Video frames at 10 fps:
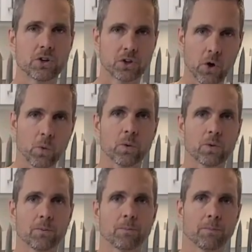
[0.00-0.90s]
Don't
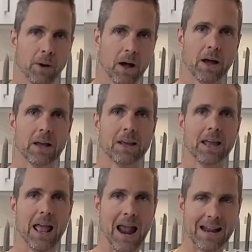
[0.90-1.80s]
buy
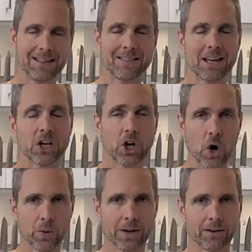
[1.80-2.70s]
anything
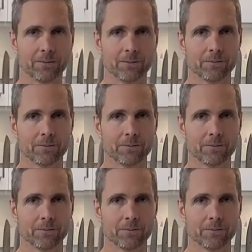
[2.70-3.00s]
coated.